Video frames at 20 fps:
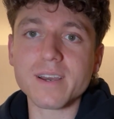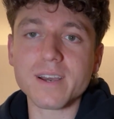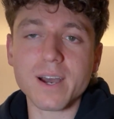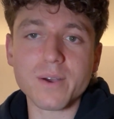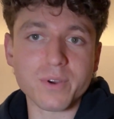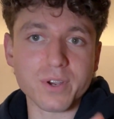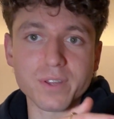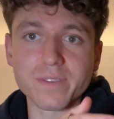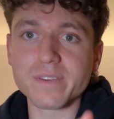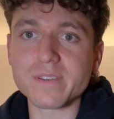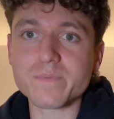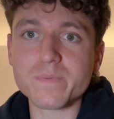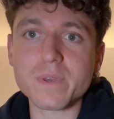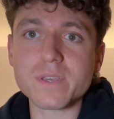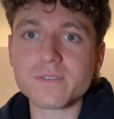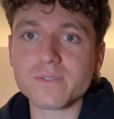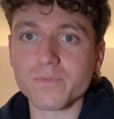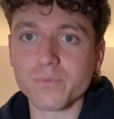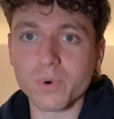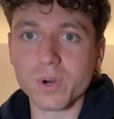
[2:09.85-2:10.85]
How good this
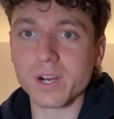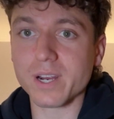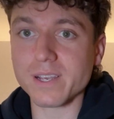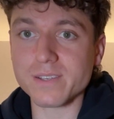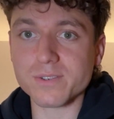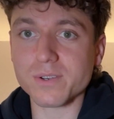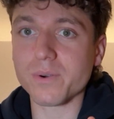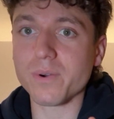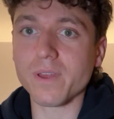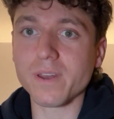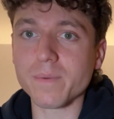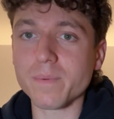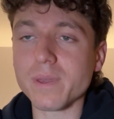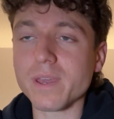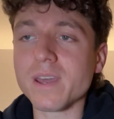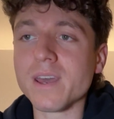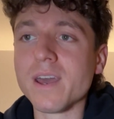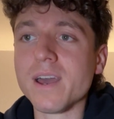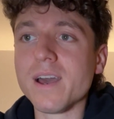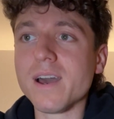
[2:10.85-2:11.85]
piece of work is going to
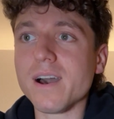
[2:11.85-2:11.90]
be.